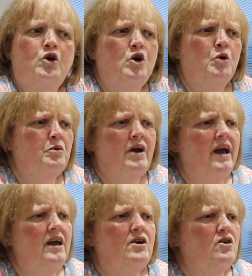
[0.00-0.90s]

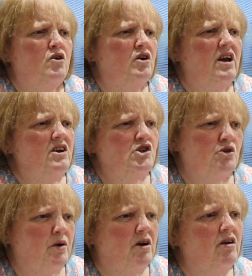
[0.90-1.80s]
cupcake cookies,
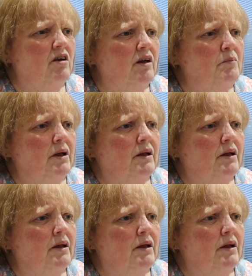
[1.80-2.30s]
should we call them?